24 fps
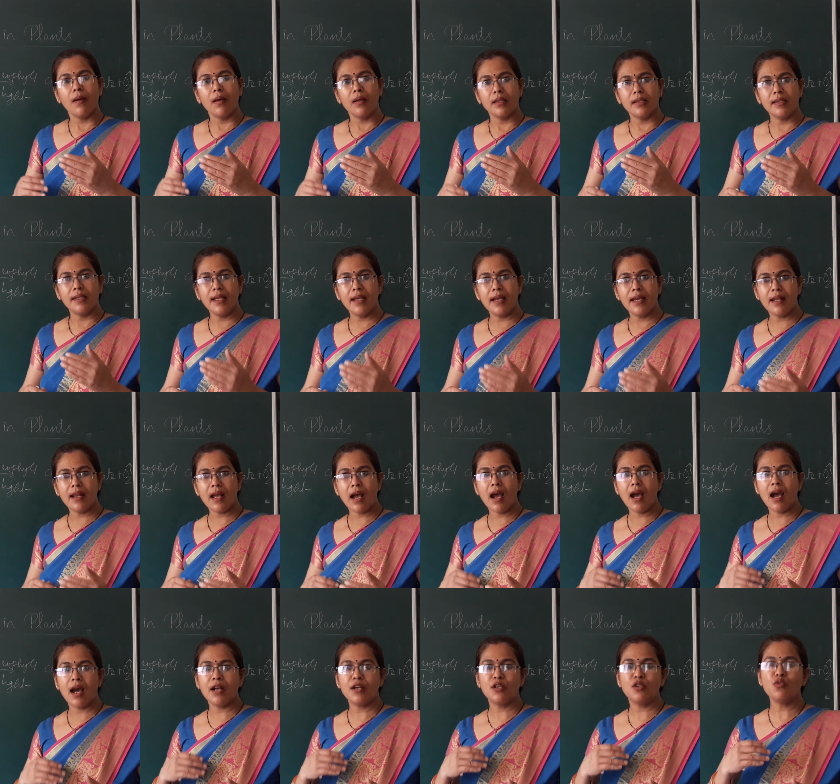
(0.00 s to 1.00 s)
there
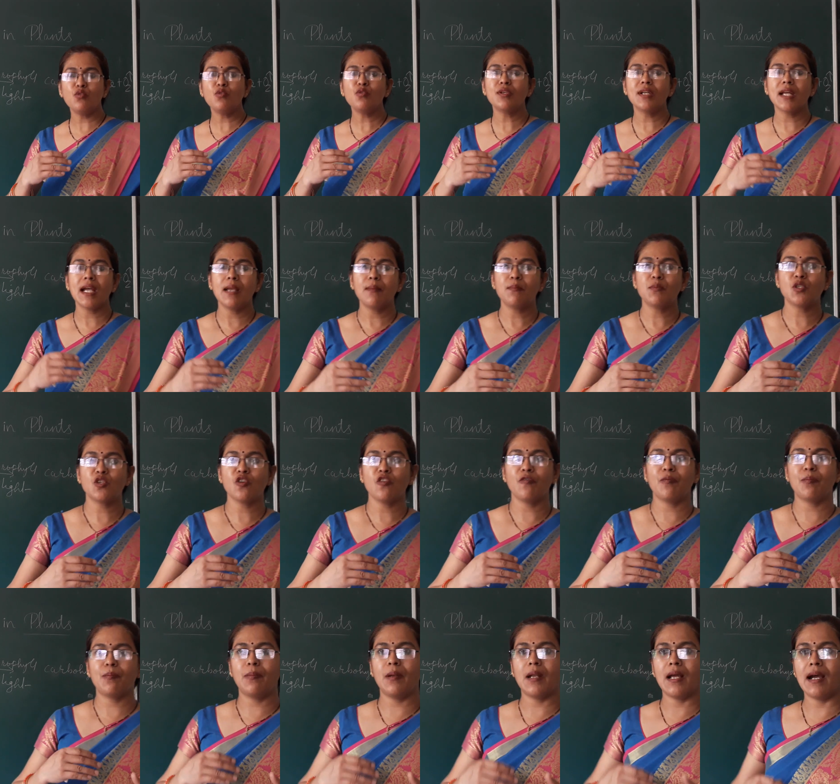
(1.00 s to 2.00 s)
are two types
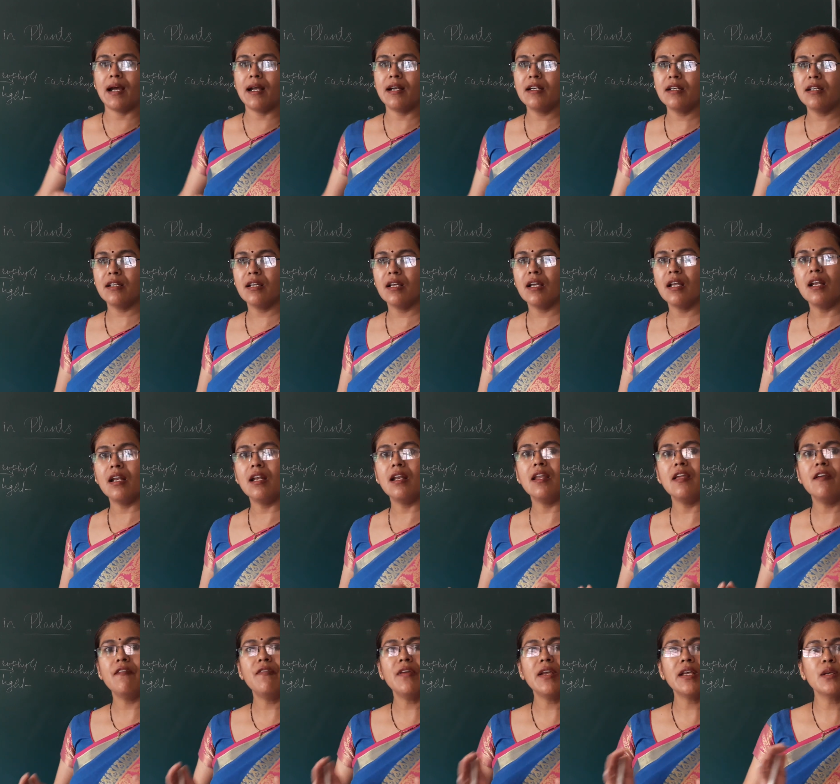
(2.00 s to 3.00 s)
of plant
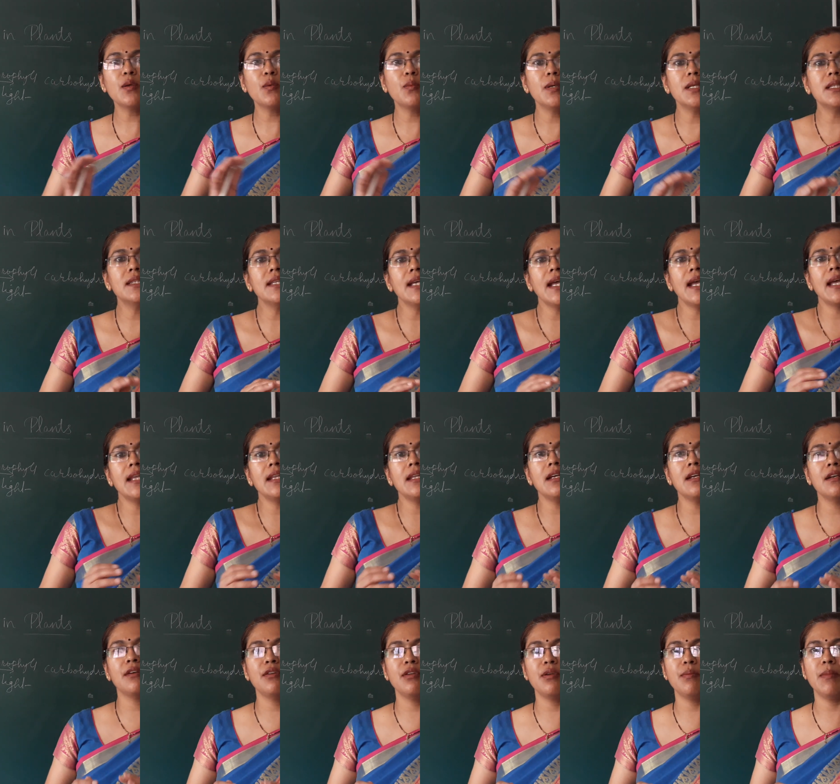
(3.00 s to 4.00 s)
living with an
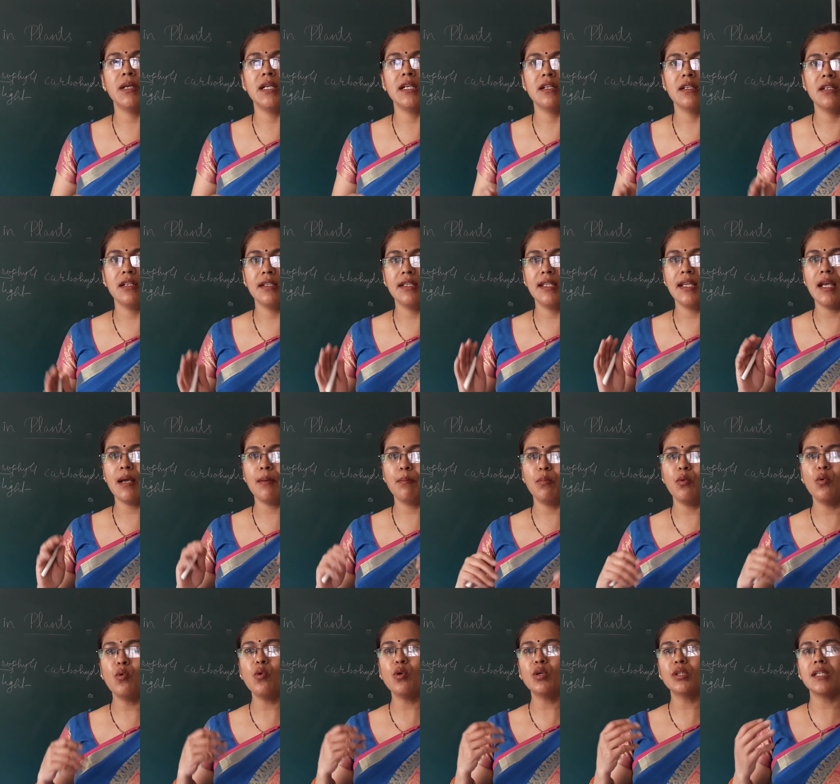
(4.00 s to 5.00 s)
agreement. They are
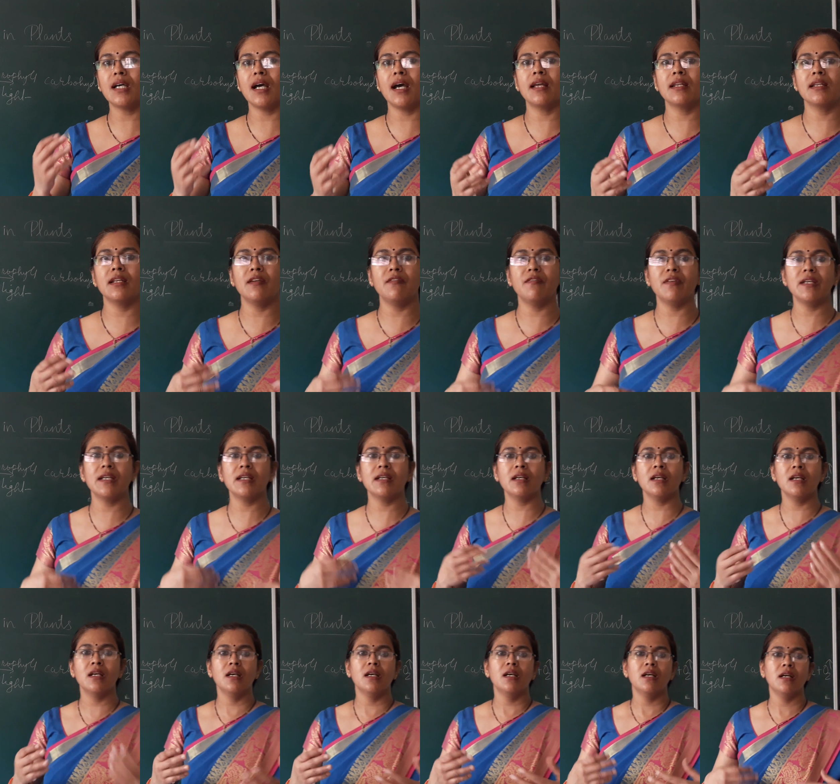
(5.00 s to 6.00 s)
both are giving
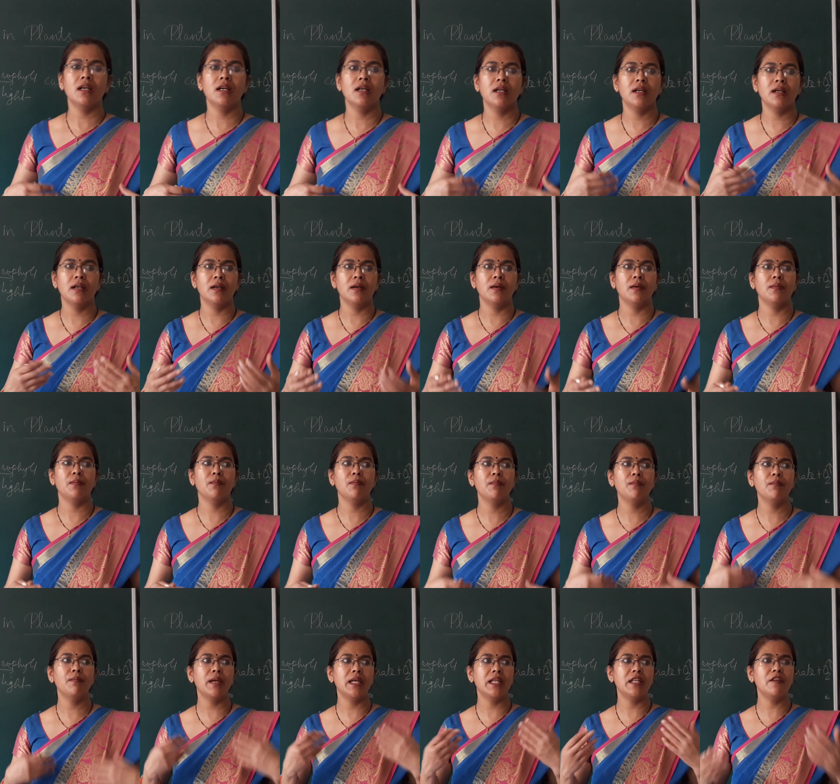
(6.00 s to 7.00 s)

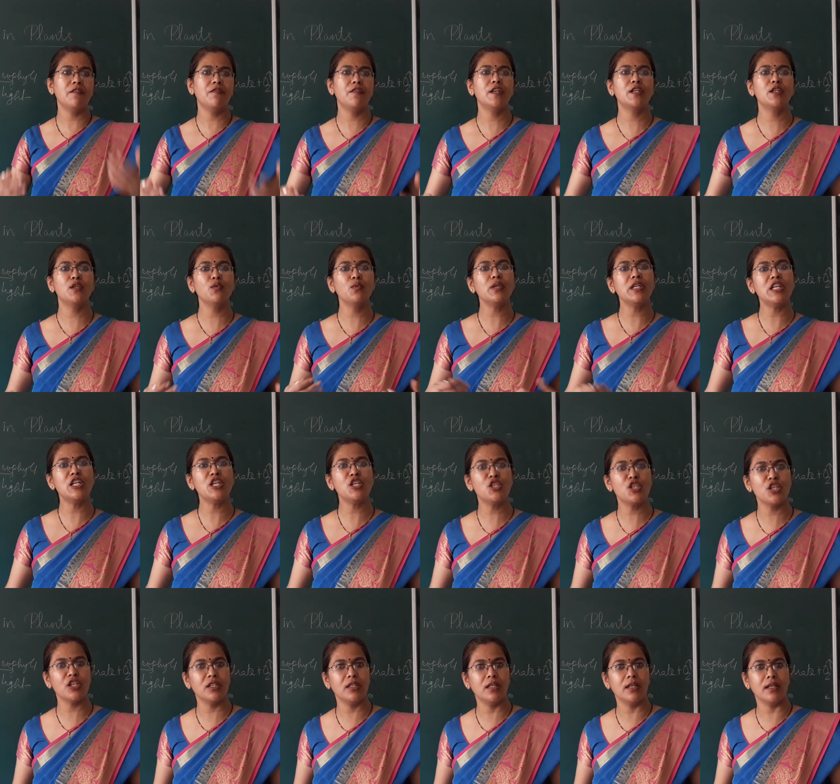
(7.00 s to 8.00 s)
benefit to
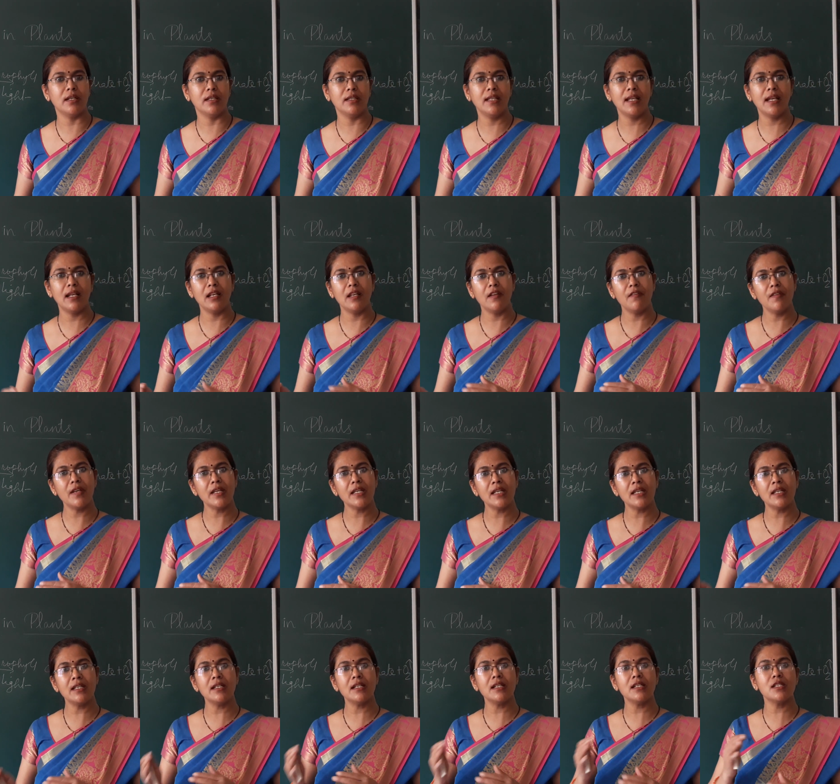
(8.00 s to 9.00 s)
each other. They are living
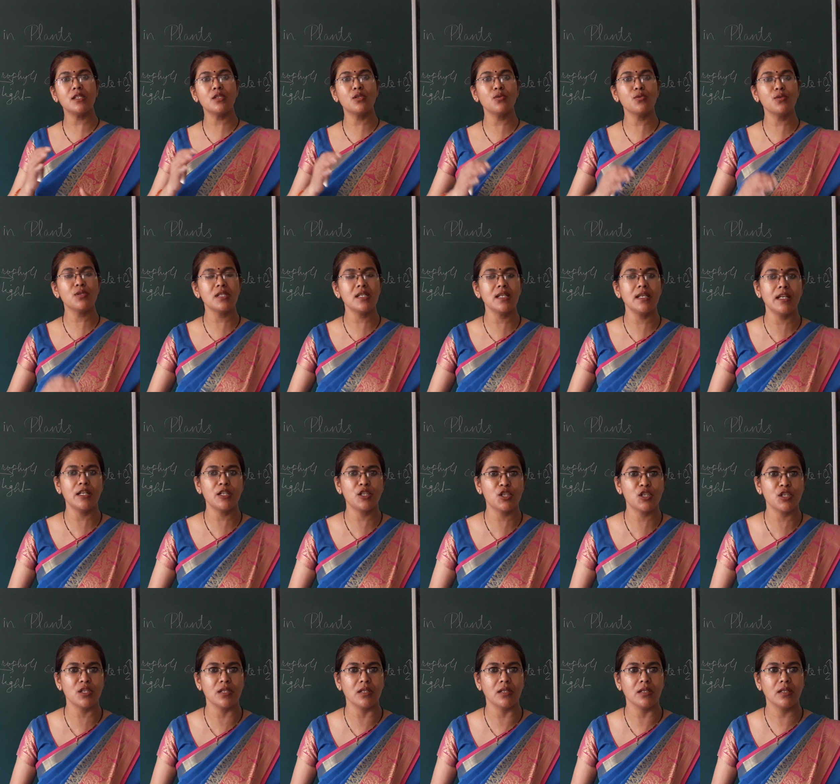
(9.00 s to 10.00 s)
in
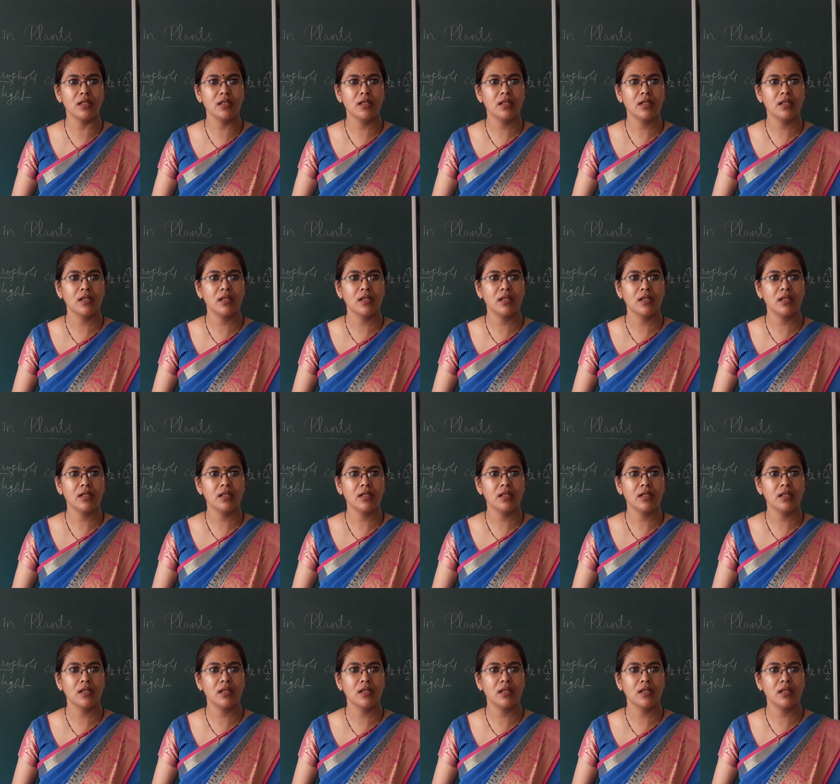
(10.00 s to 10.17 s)
association.